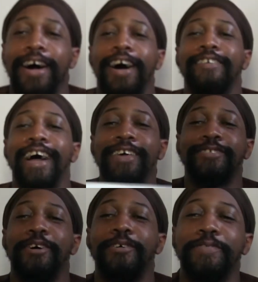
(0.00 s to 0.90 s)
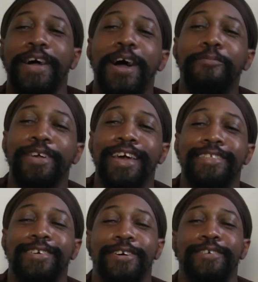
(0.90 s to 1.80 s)
All right. So a couple
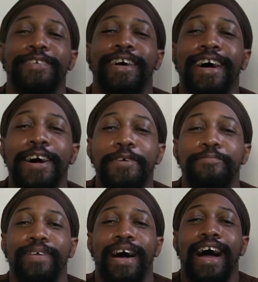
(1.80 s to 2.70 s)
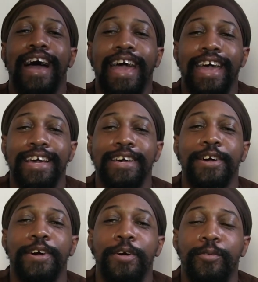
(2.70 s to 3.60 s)
years ago, I
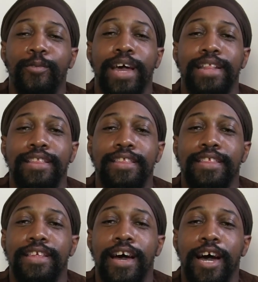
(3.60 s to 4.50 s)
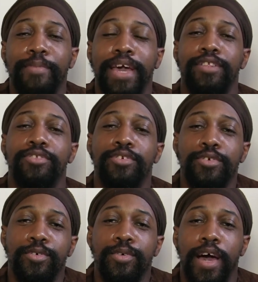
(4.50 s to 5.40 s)
went
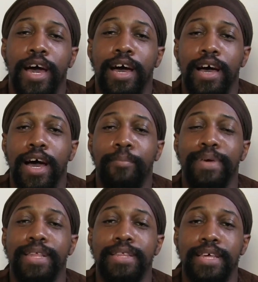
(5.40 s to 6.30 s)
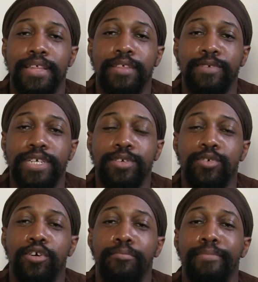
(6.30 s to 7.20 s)
into a business which is
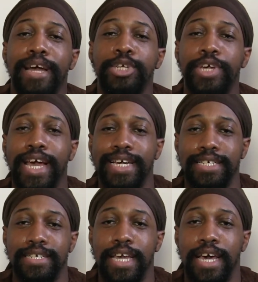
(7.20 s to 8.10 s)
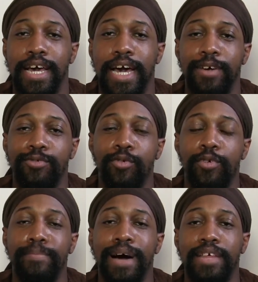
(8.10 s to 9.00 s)
called Medukation, yeah, and it was
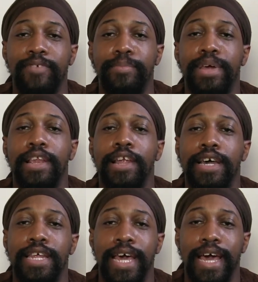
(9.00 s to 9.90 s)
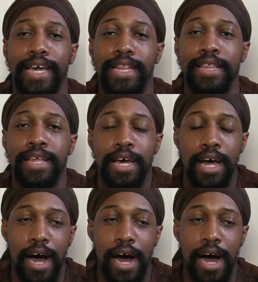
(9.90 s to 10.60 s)
all about developing learning aids